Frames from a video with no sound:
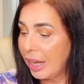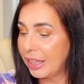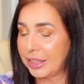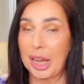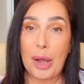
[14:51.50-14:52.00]

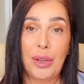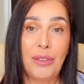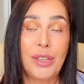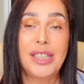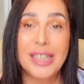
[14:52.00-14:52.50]
So
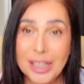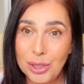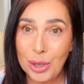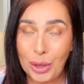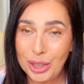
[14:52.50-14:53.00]
if you did
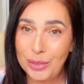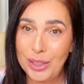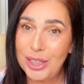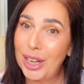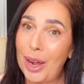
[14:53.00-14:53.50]
enjoy this
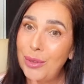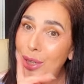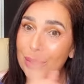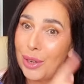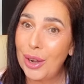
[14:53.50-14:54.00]
video,
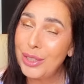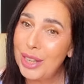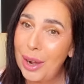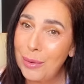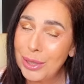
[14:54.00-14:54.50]
you guys
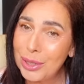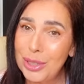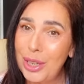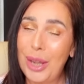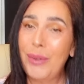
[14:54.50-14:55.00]
know what to
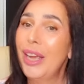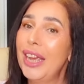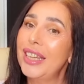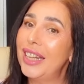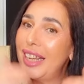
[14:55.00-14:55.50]
do.
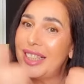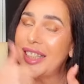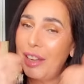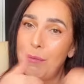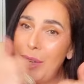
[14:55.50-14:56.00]
You need to
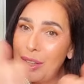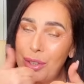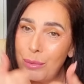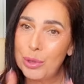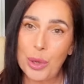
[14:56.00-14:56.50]
give me a
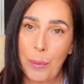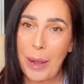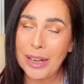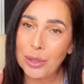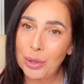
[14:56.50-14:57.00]
thumbs up
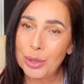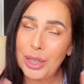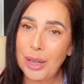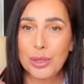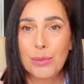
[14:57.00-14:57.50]
and
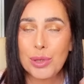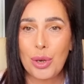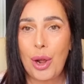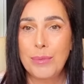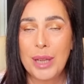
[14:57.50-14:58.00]
also
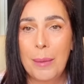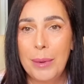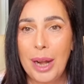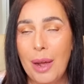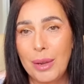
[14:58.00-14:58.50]
subscribe down
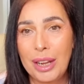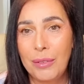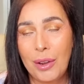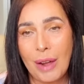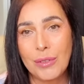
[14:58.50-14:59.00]
below
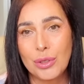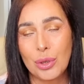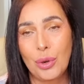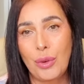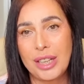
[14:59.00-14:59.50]
if you haven't
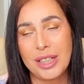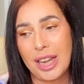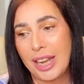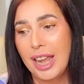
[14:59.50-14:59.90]
already.